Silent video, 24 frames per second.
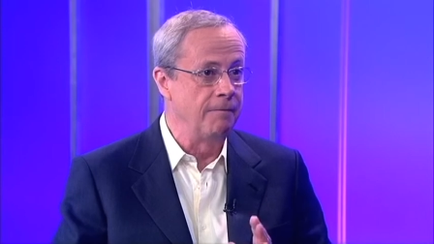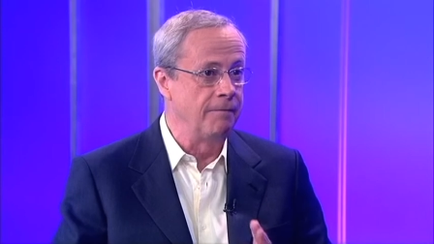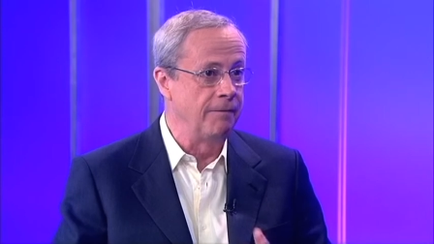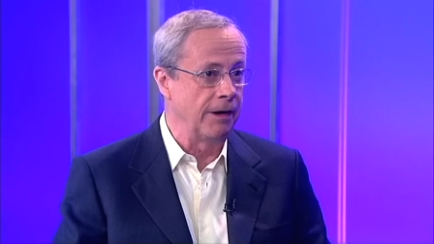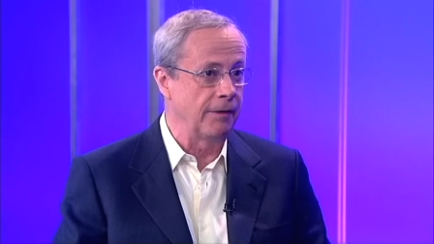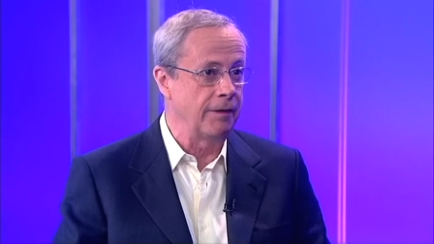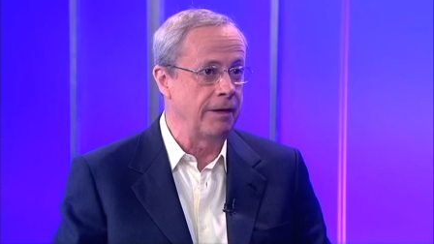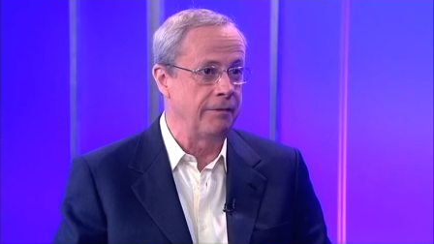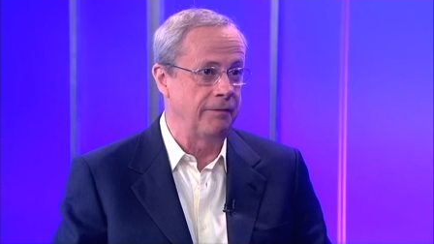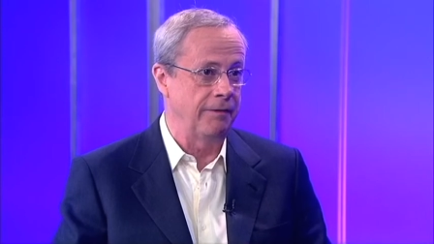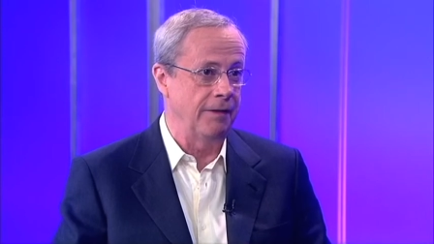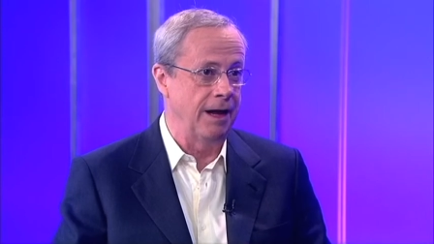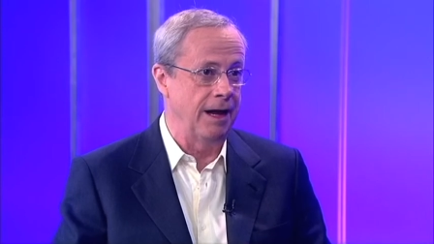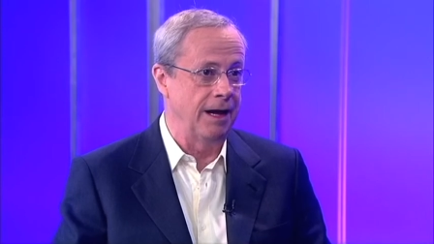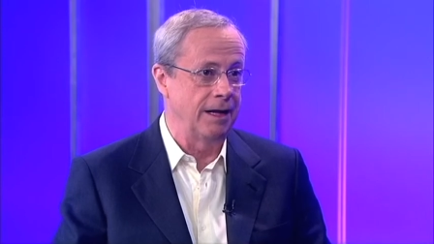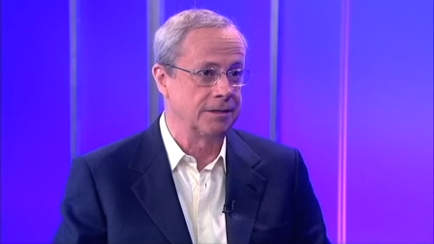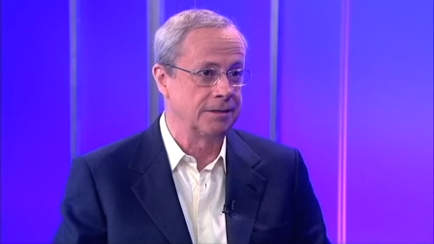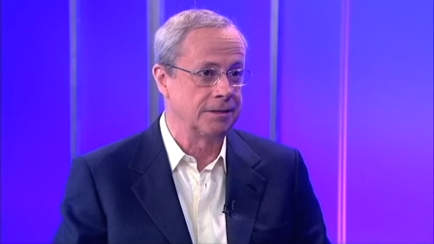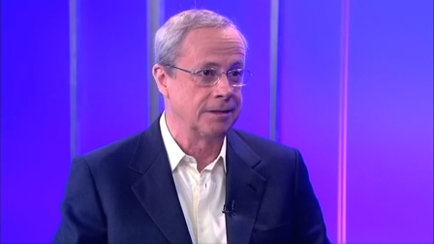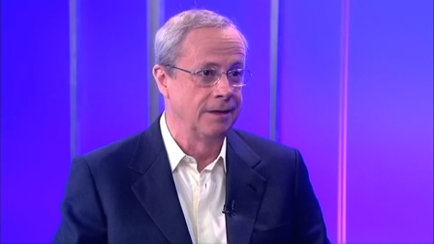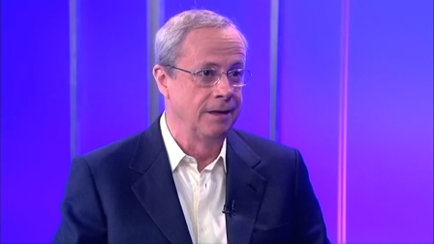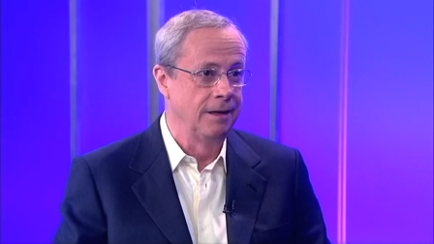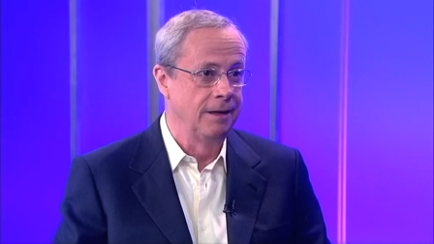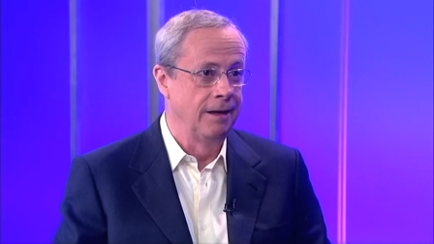very
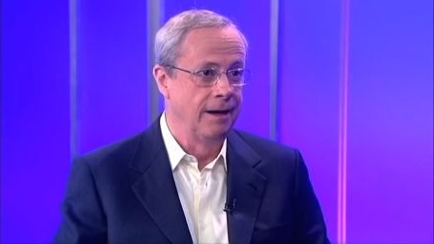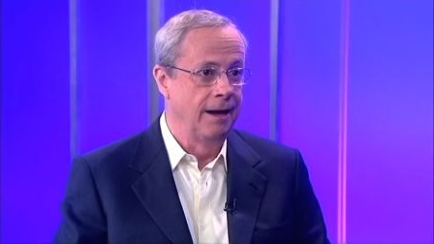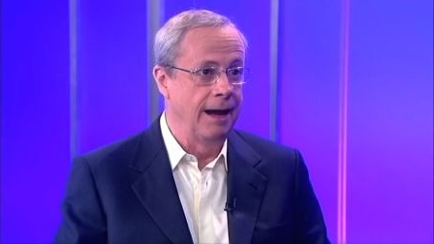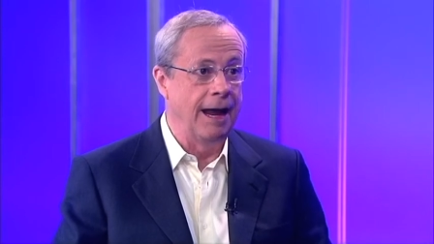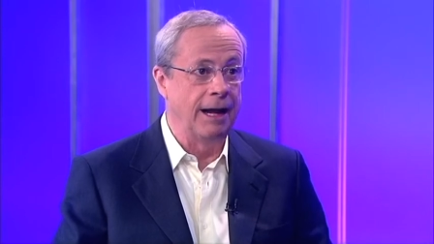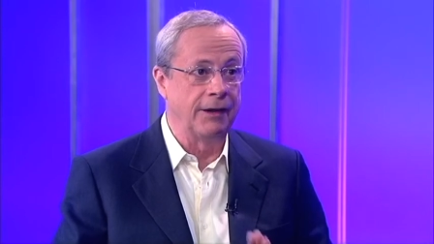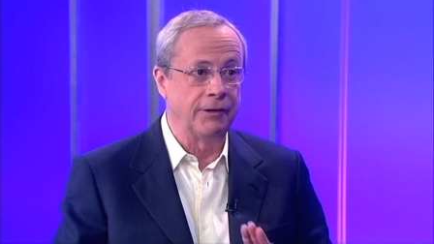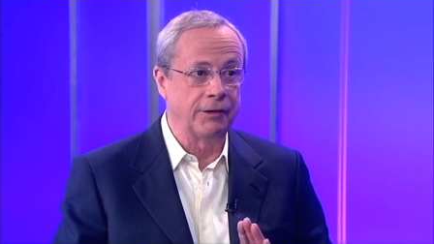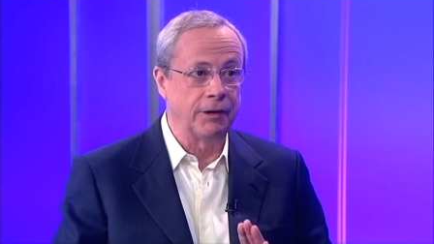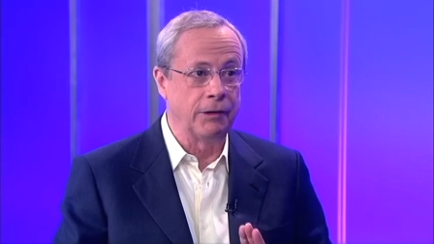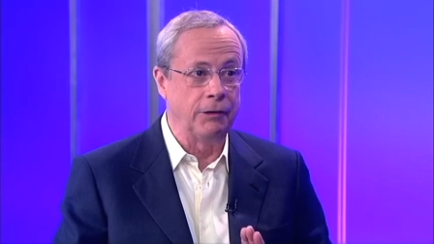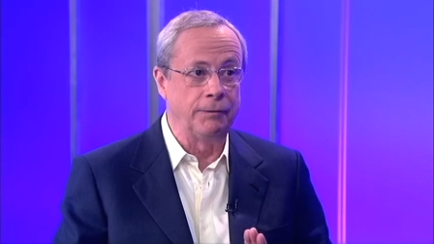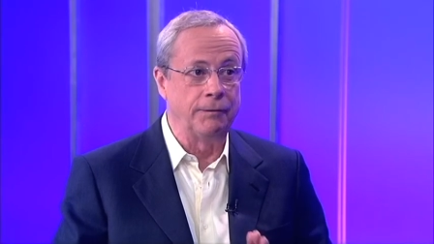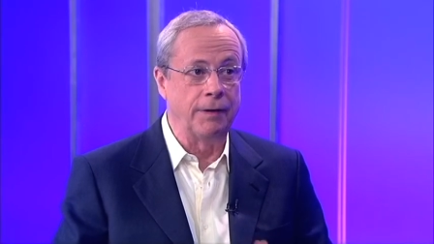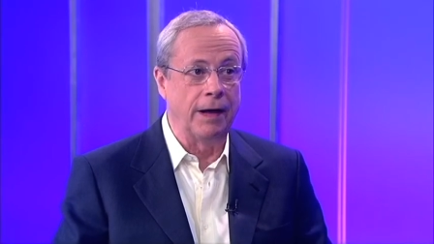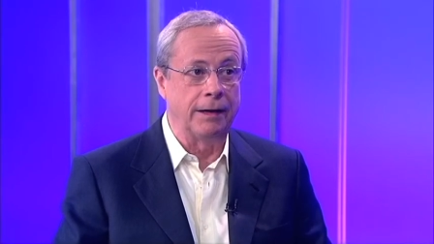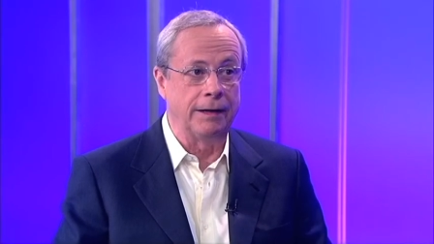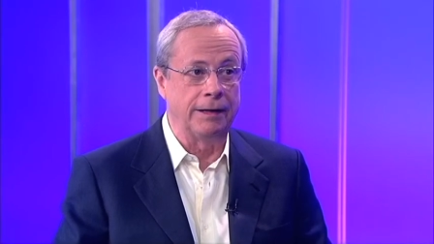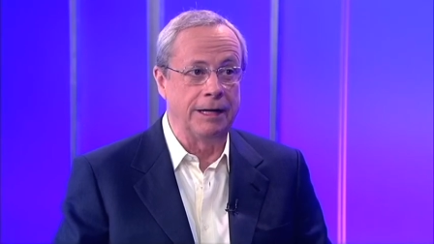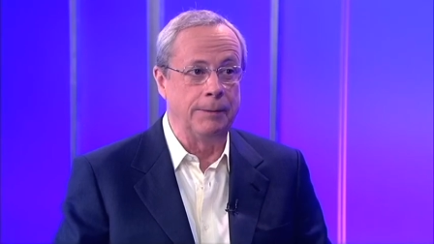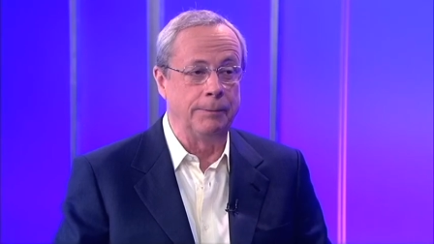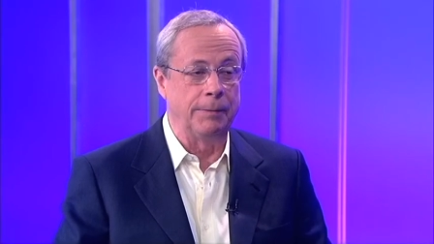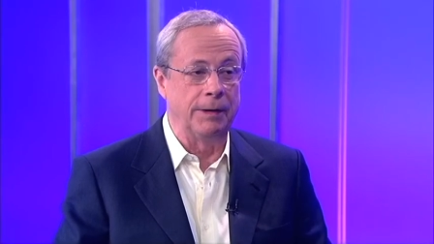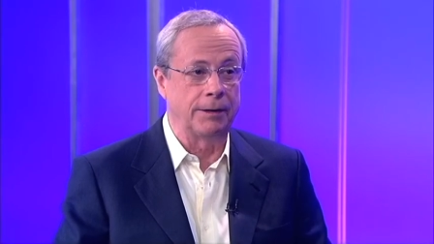fast, and you've got to
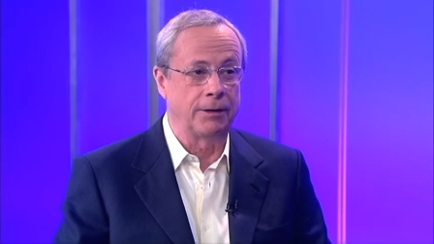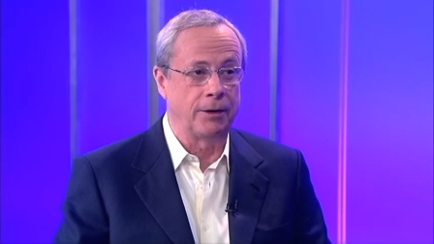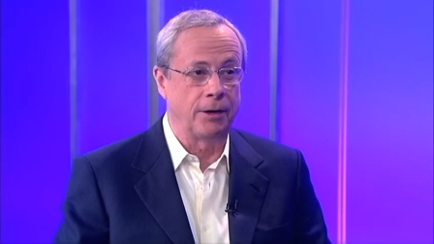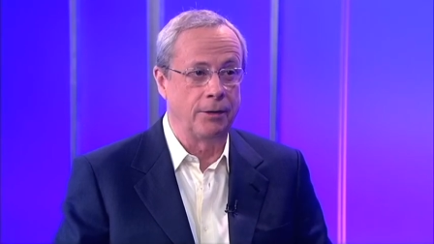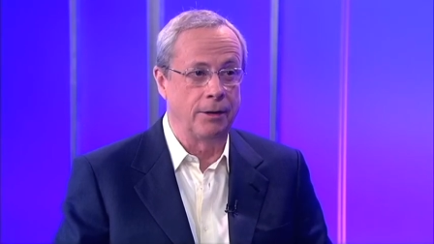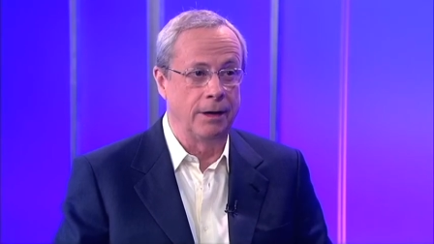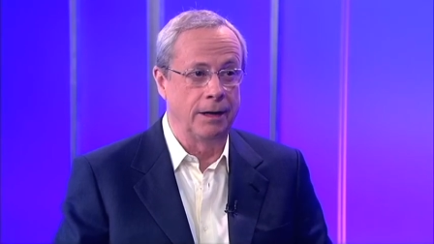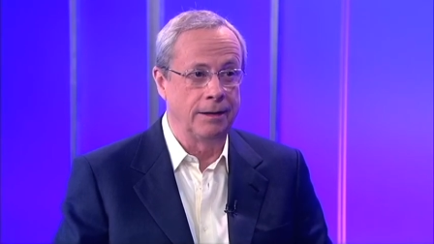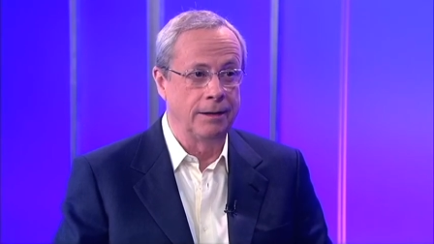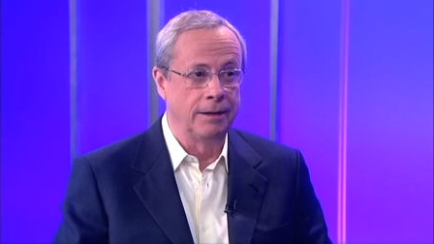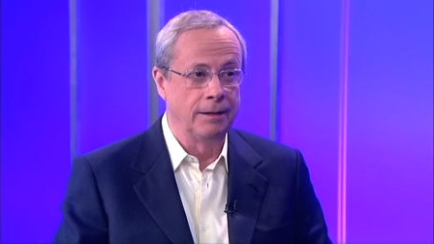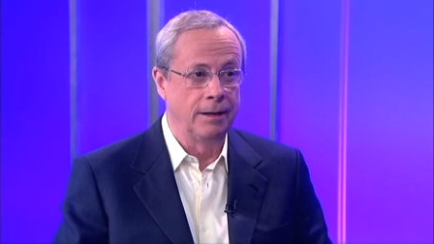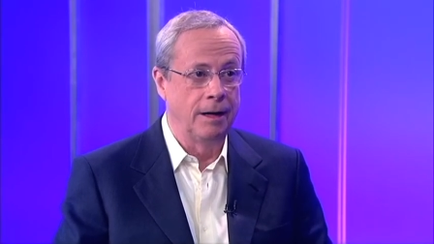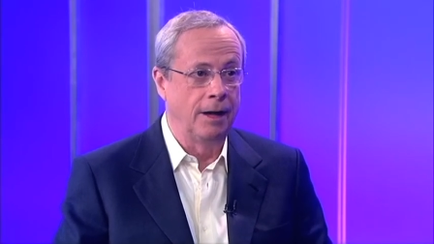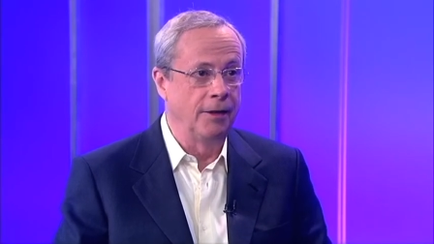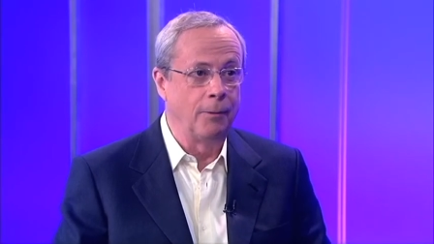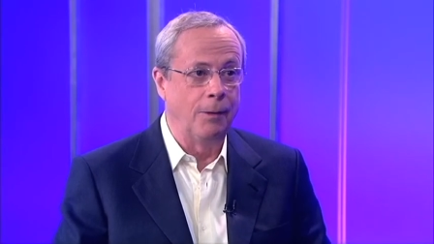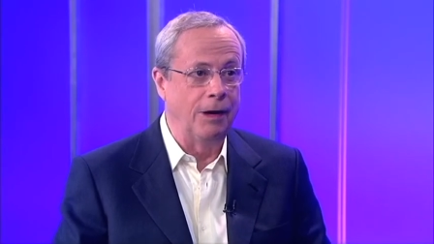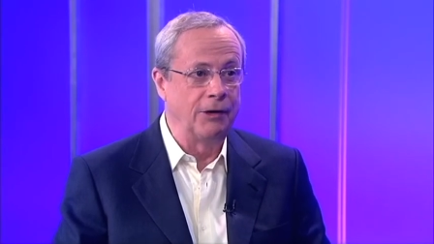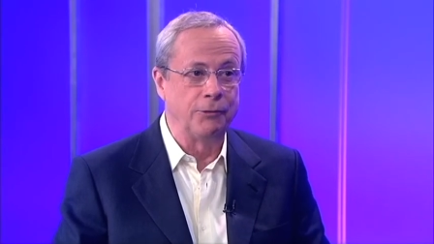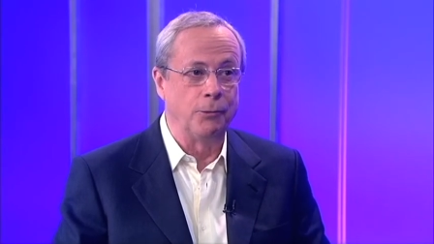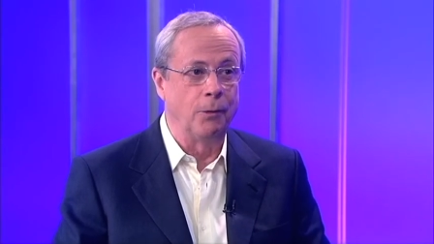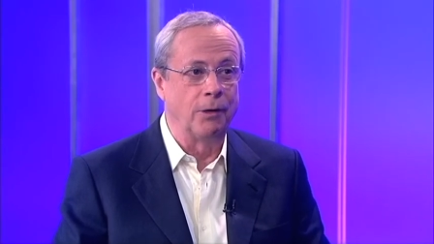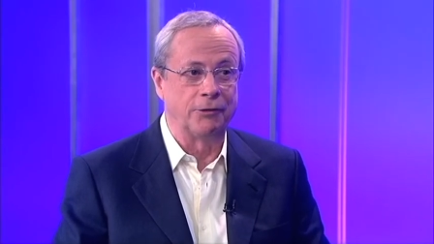keep it current.
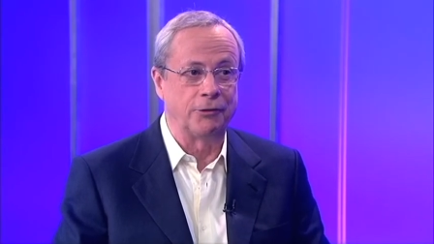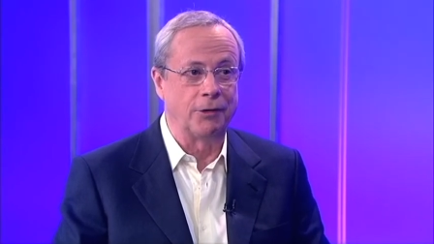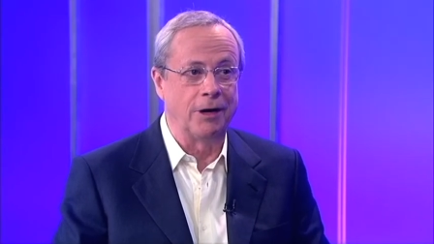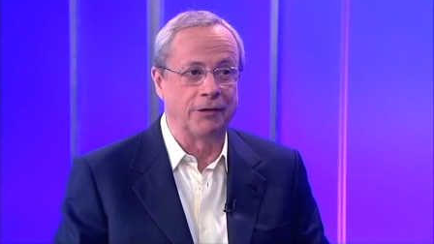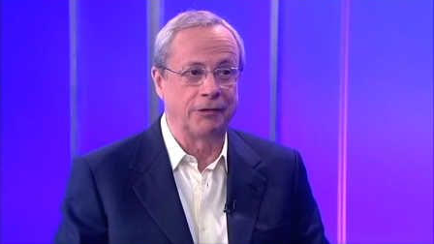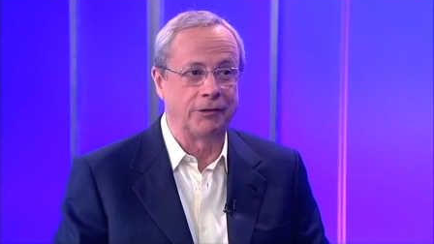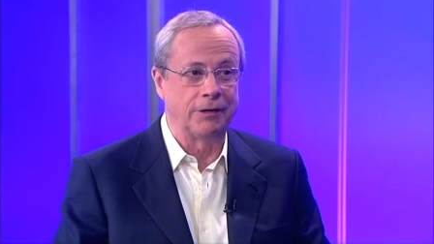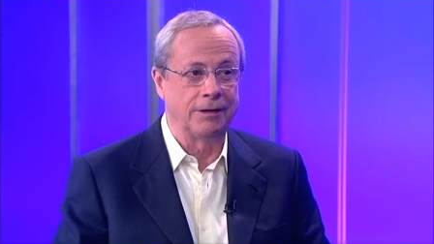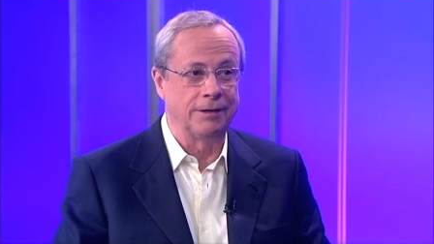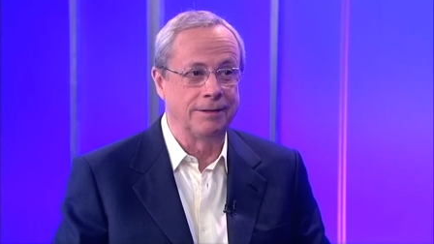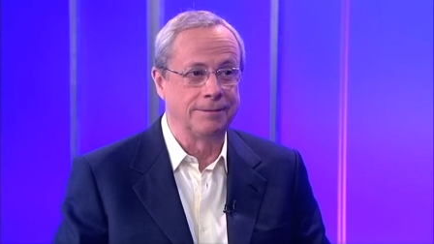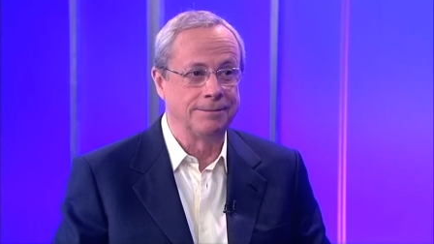Otherwise, you won't trust it.